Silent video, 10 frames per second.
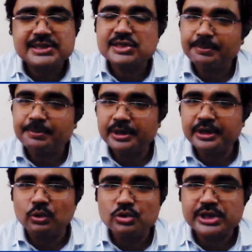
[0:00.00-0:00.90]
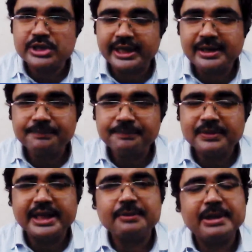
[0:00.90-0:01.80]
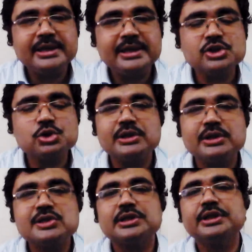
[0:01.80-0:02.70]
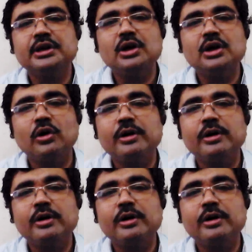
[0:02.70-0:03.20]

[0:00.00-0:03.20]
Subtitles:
This is a separate course. Again, like many students are there,